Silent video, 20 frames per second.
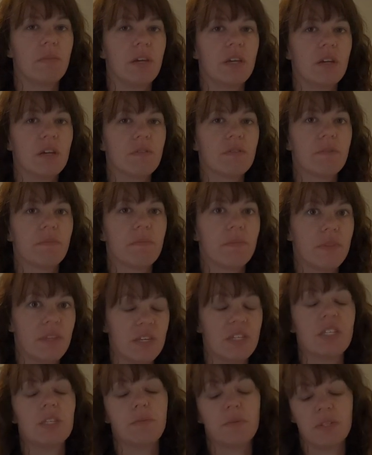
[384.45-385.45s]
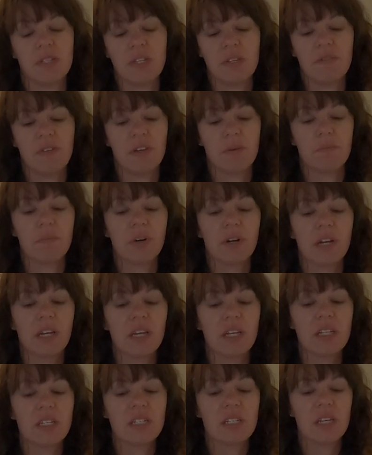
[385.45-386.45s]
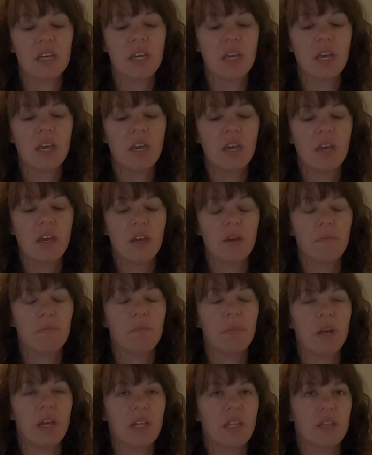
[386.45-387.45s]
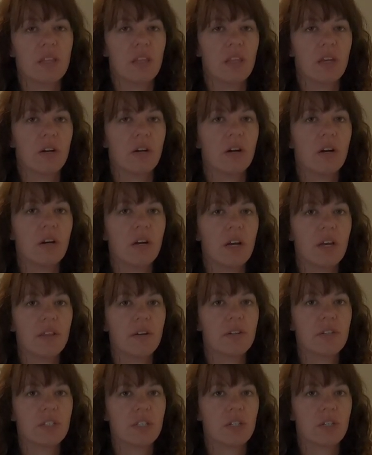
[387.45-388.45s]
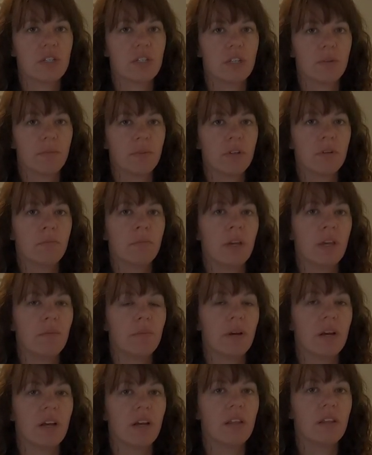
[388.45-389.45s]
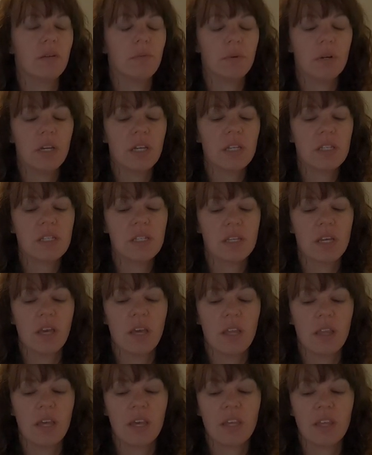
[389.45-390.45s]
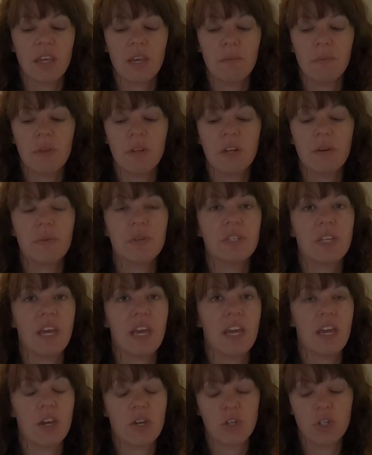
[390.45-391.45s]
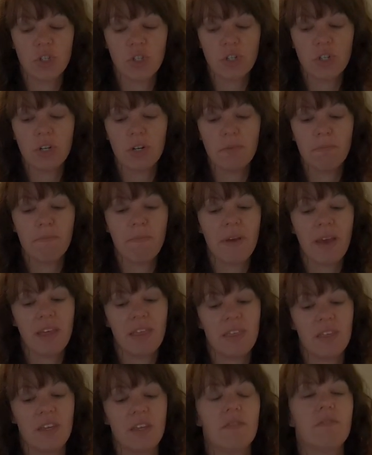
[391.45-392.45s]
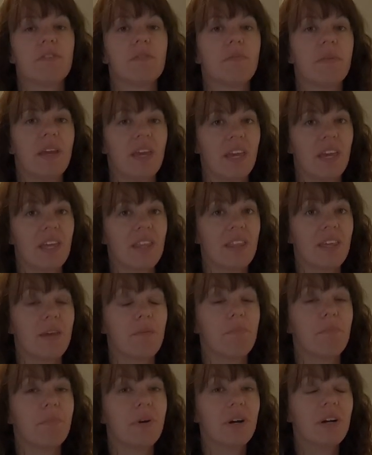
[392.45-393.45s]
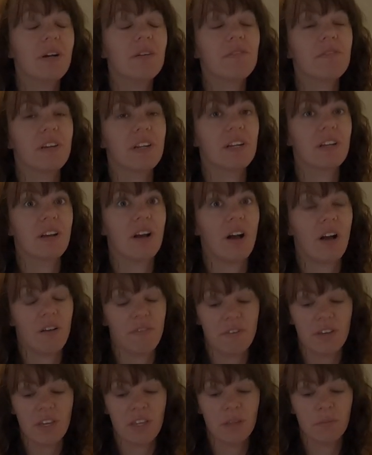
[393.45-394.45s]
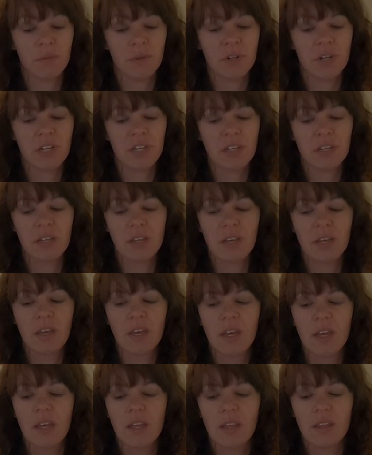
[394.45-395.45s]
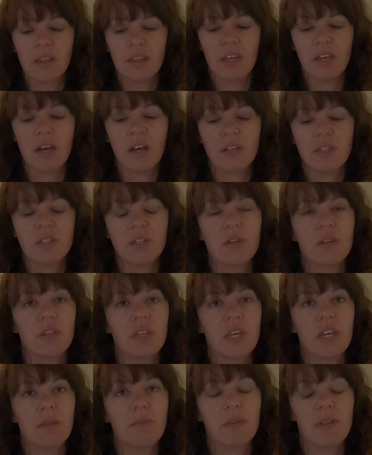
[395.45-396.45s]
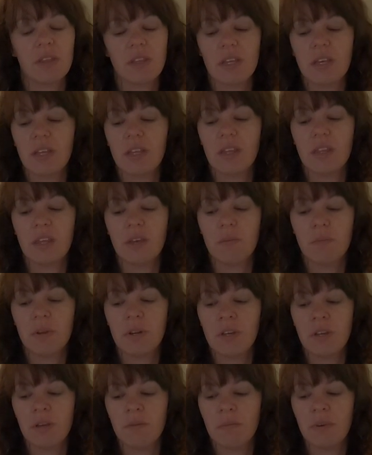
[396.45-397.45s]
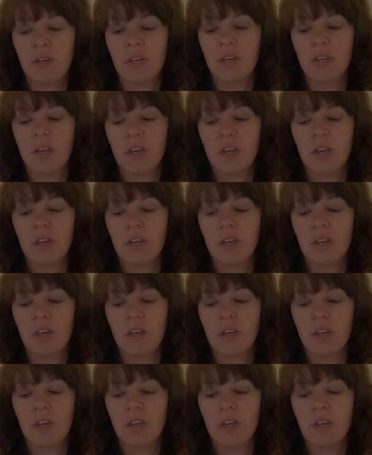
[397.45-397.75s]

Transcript: maker from this specific brand, but there are others that are similar made by other brands. They claimed that it was a sure method for making the perfect coffee in the morning. They also claimed that the aluminum